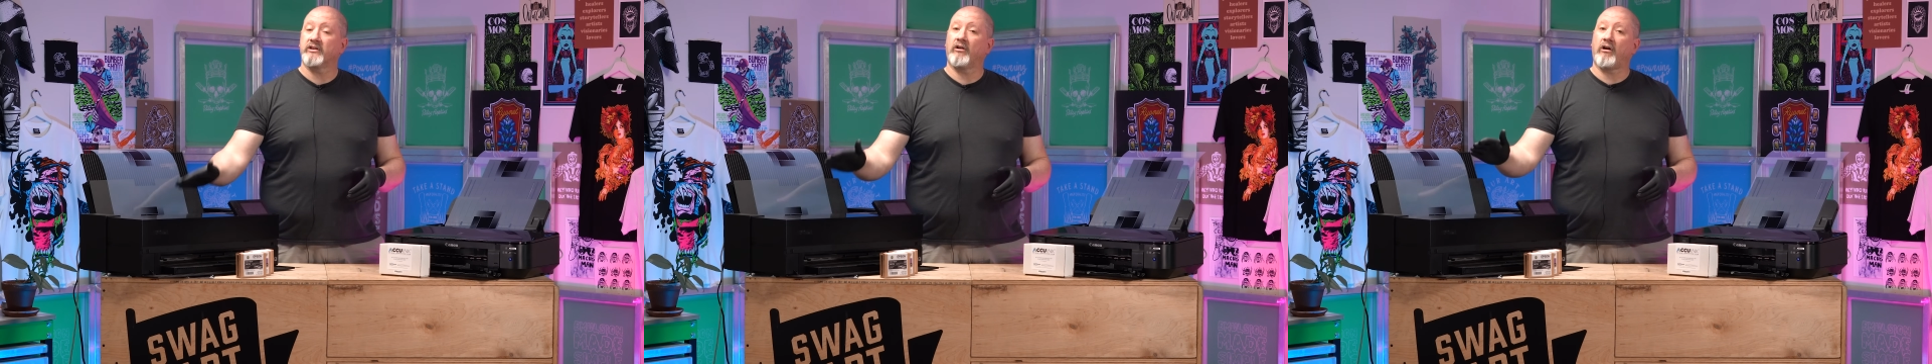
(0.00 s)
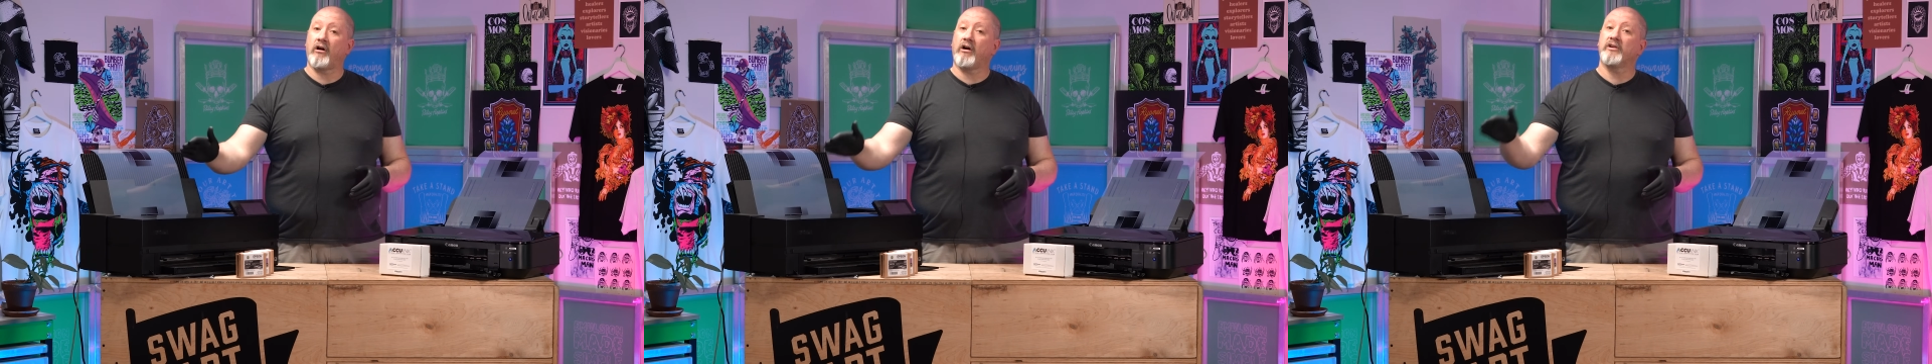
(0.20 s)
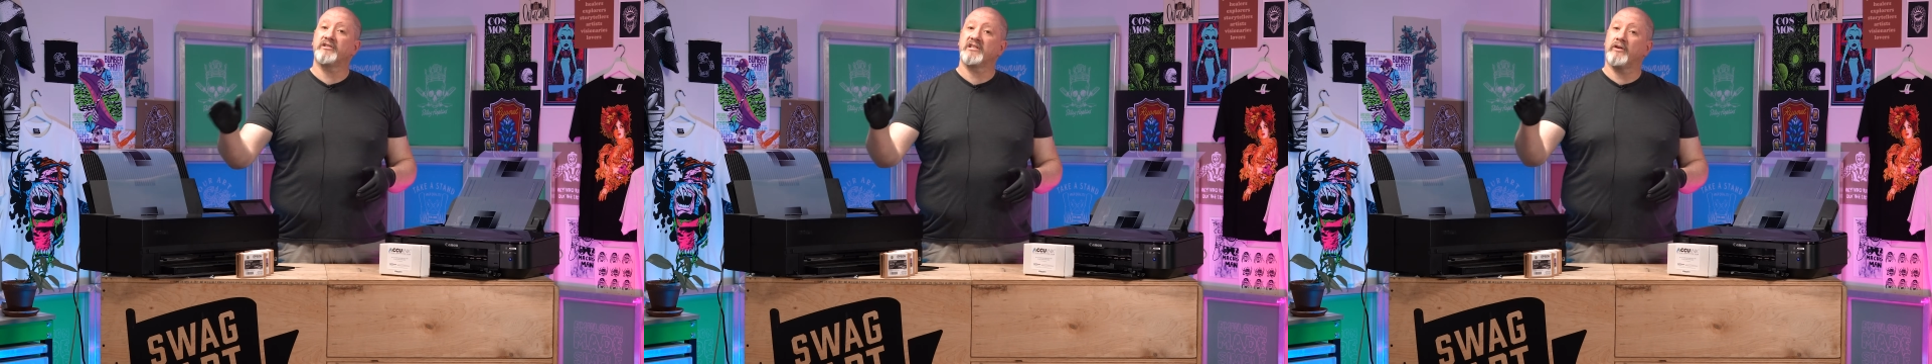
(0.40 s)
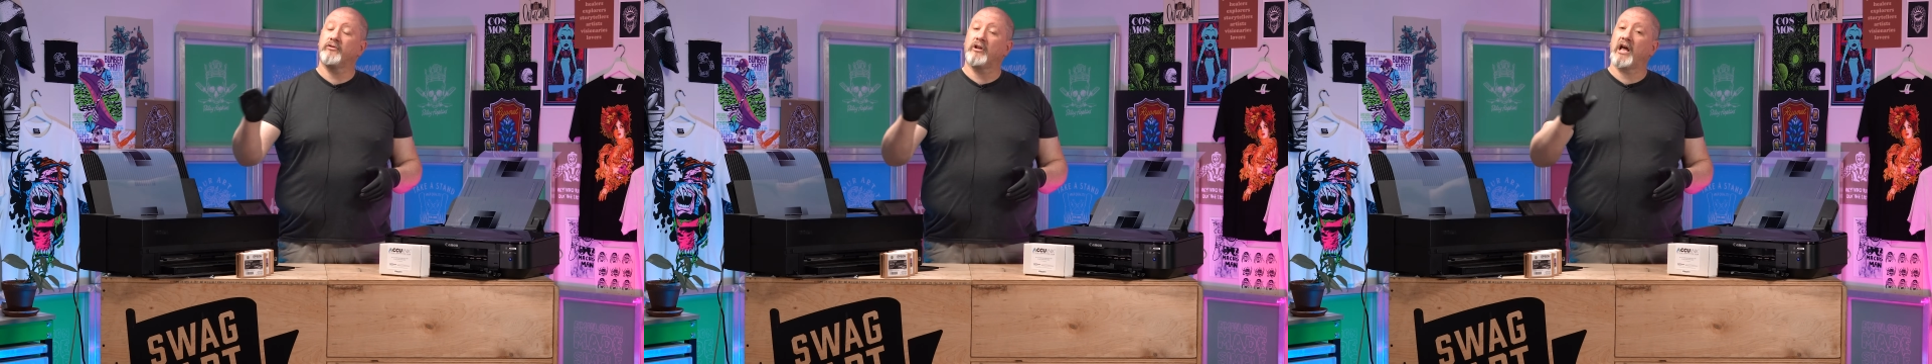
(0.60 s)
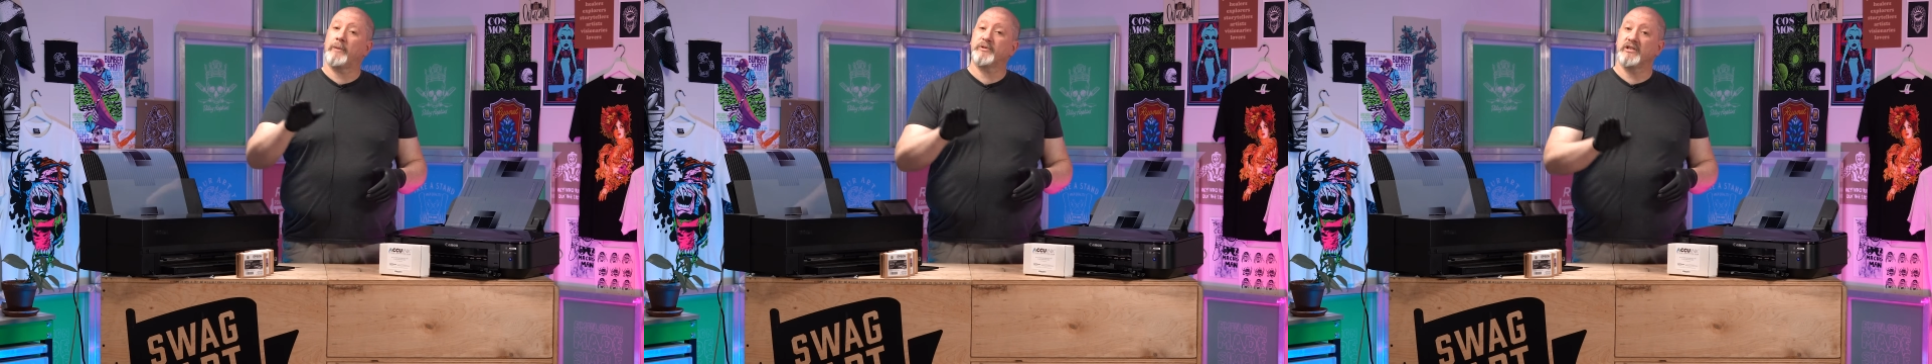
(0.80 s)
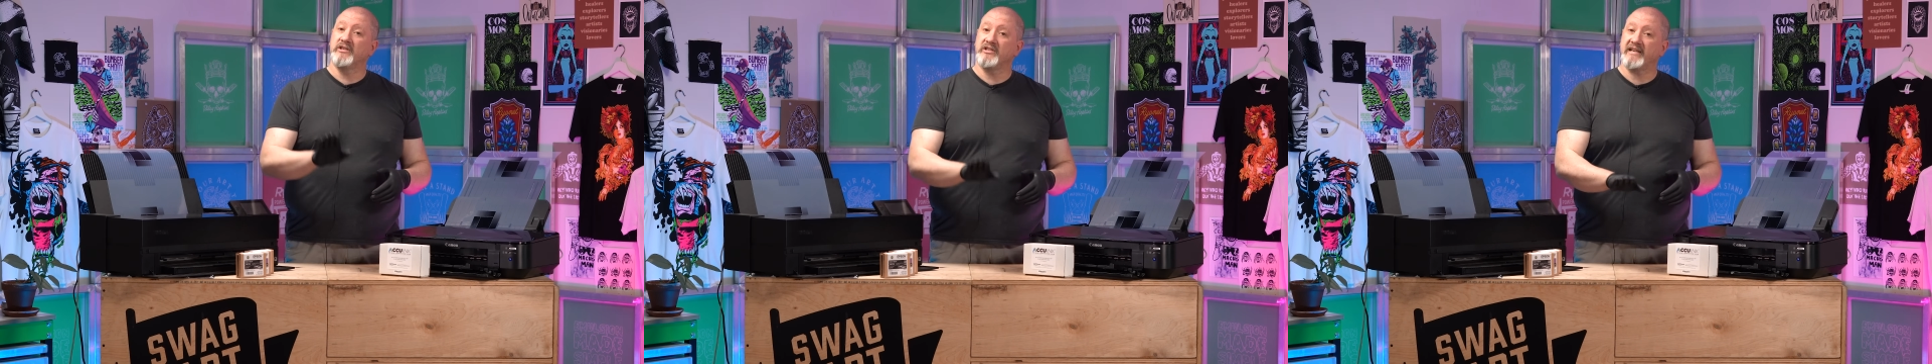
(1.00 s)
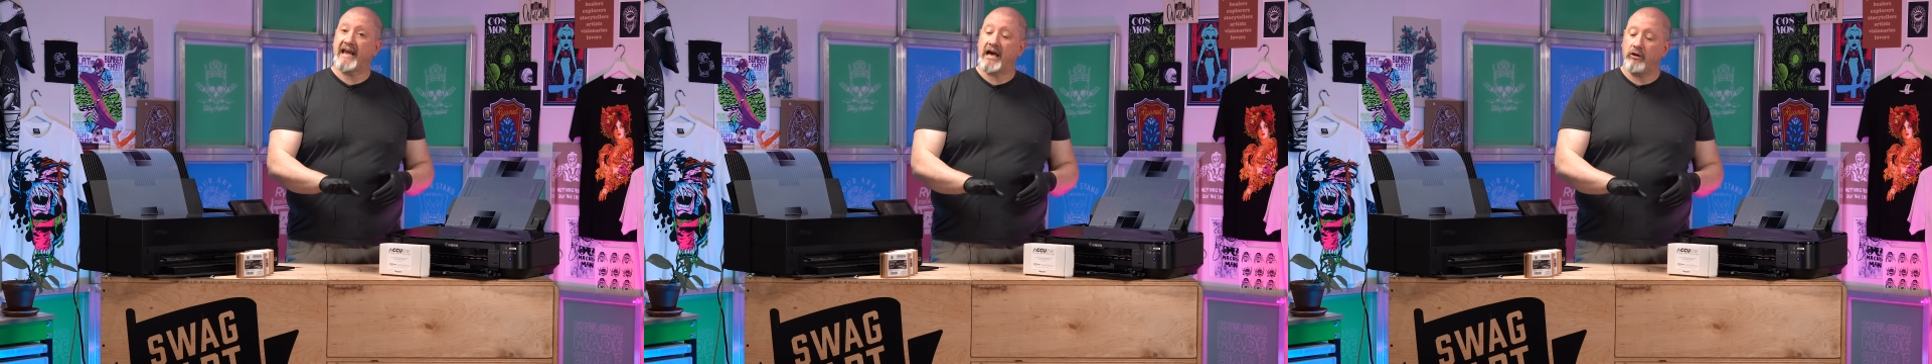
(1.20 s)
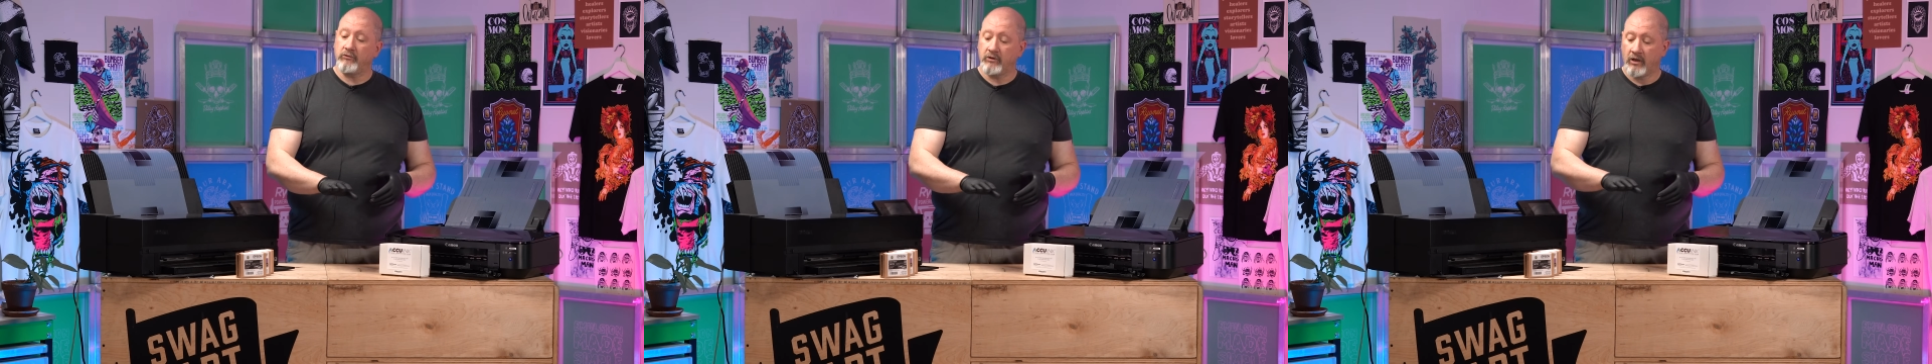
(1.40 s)
There are several options
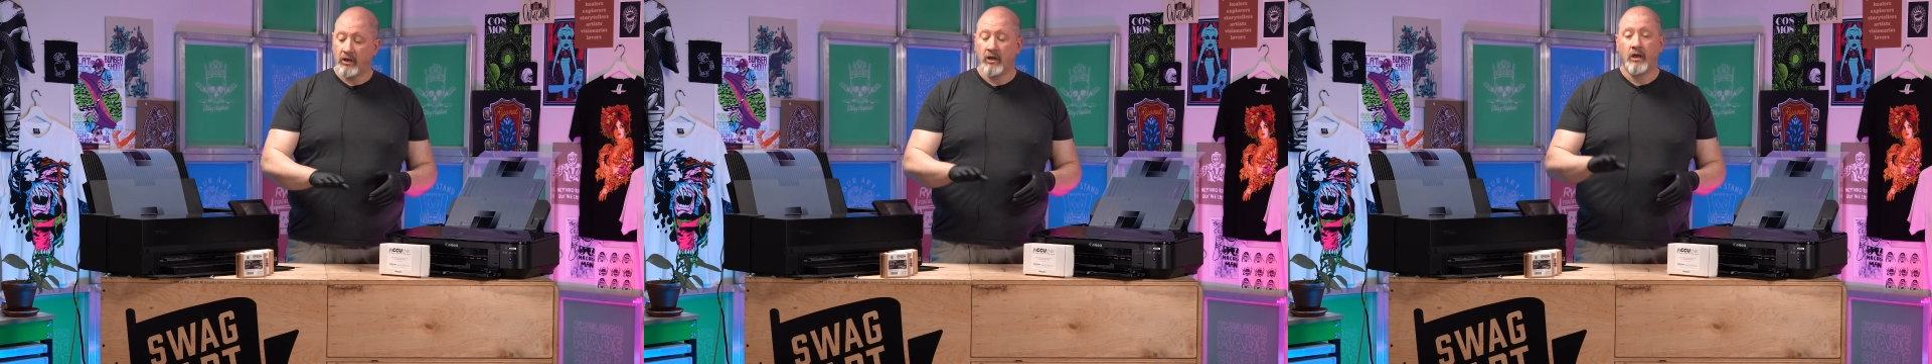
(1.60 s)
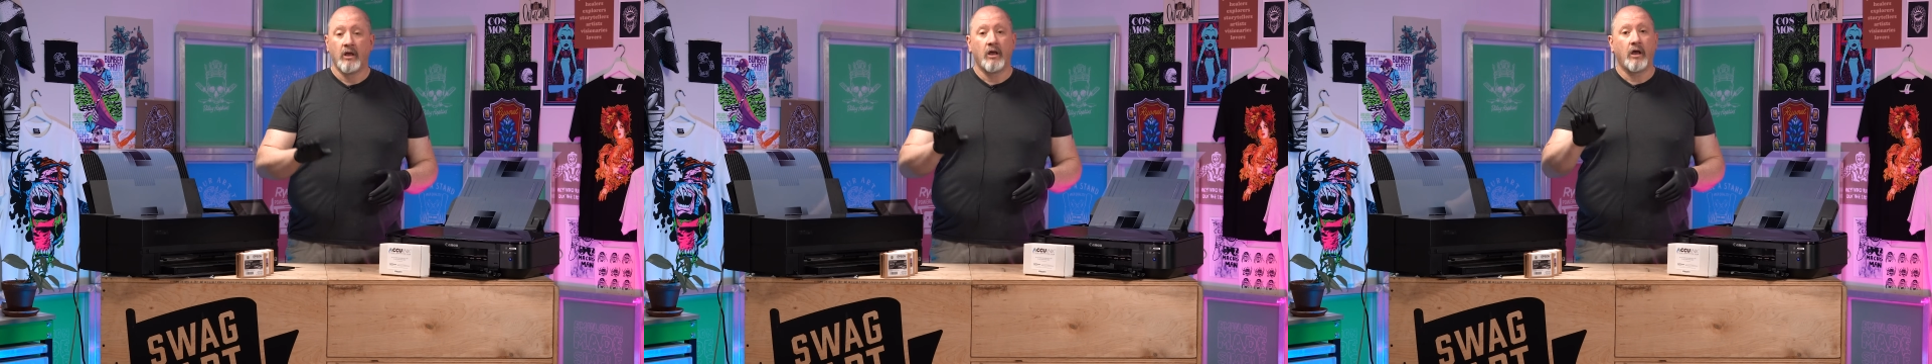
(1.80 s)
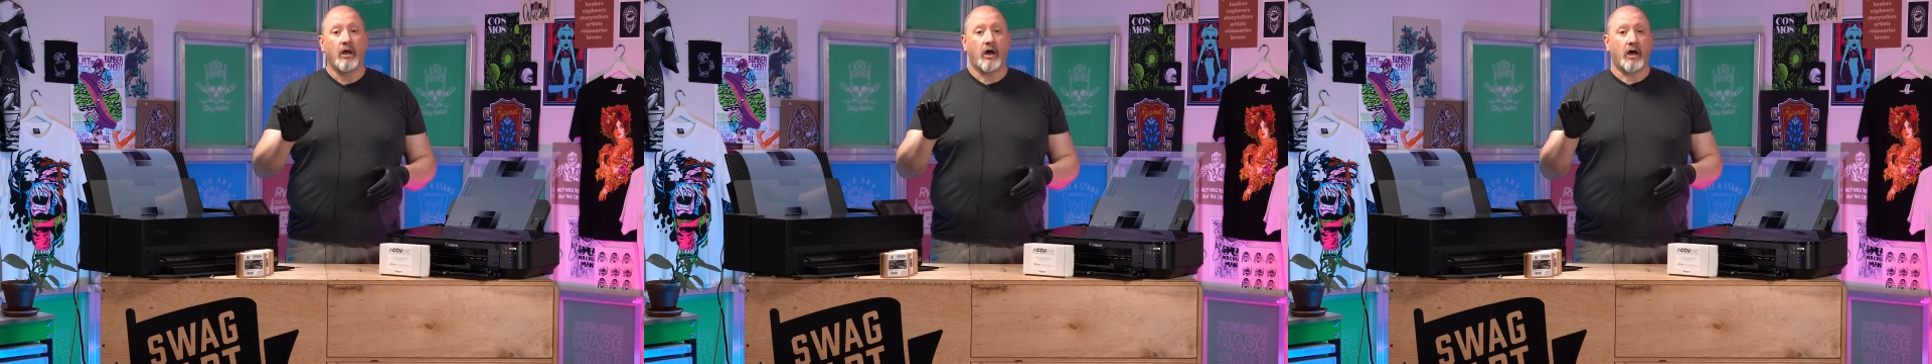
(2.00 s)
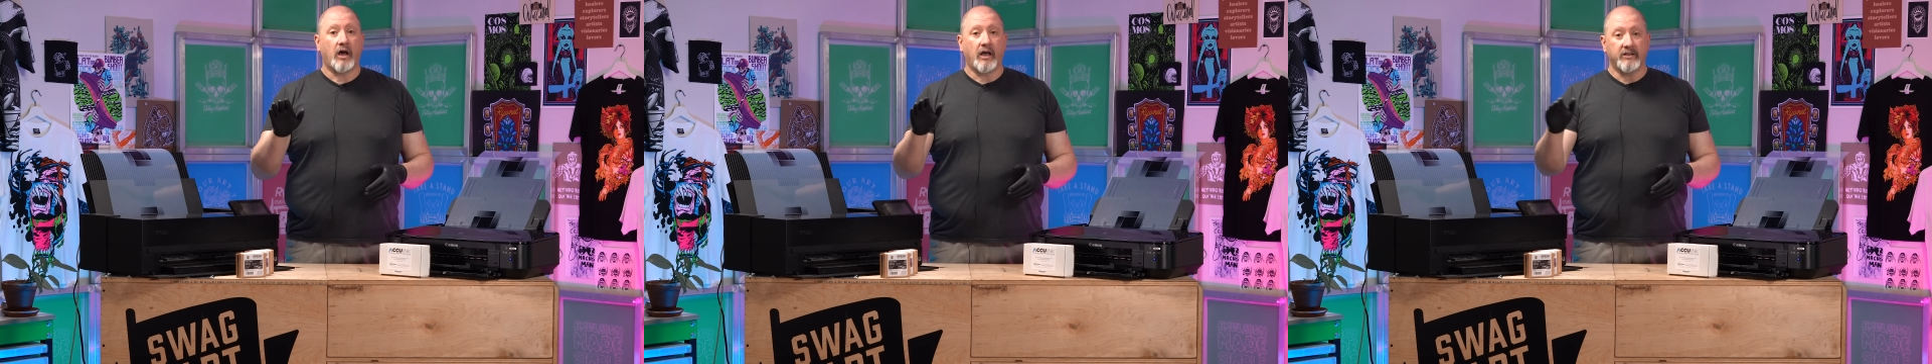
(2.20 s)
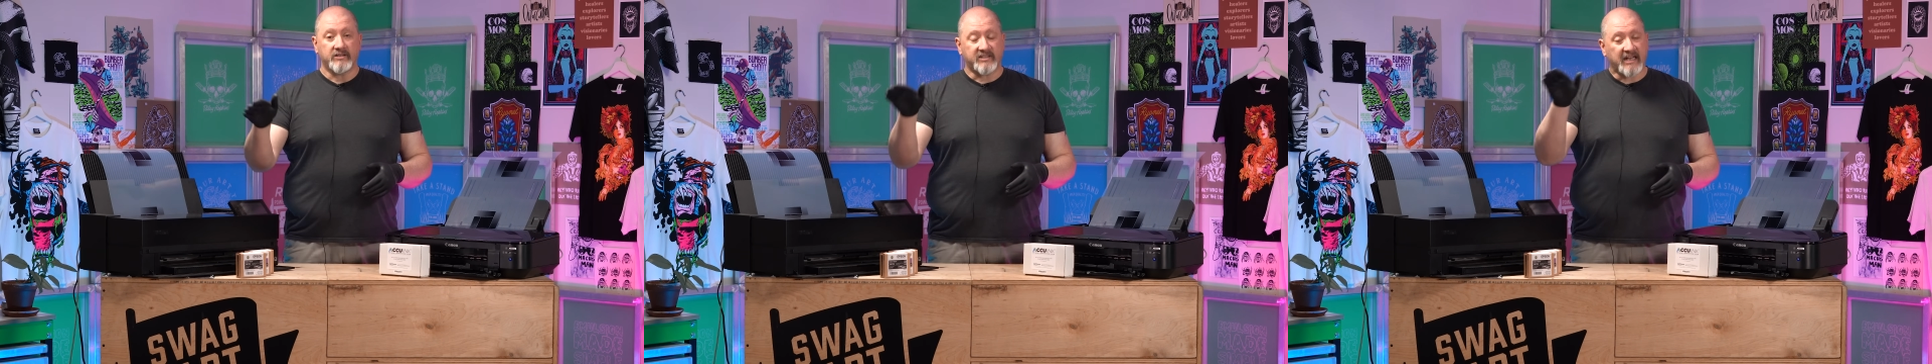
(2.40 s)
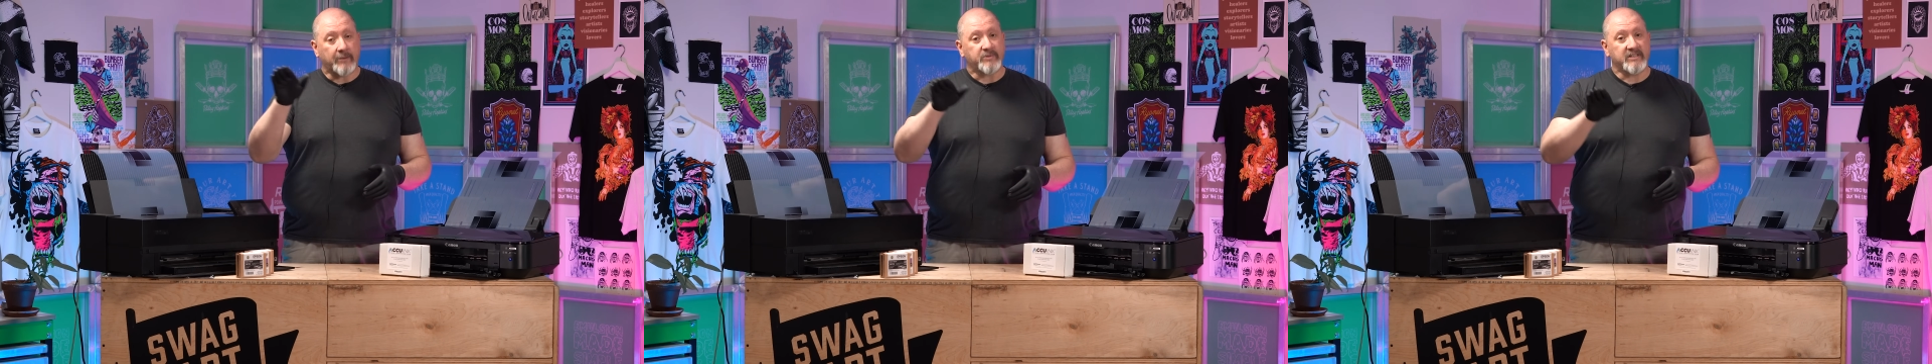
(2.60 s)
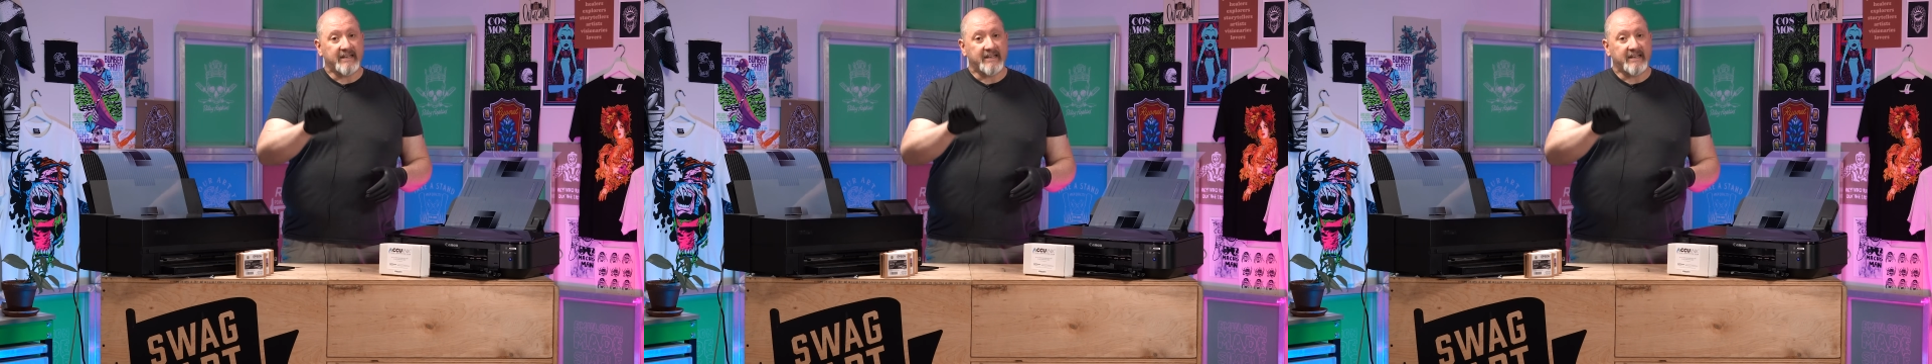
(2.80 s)
down, uh, steps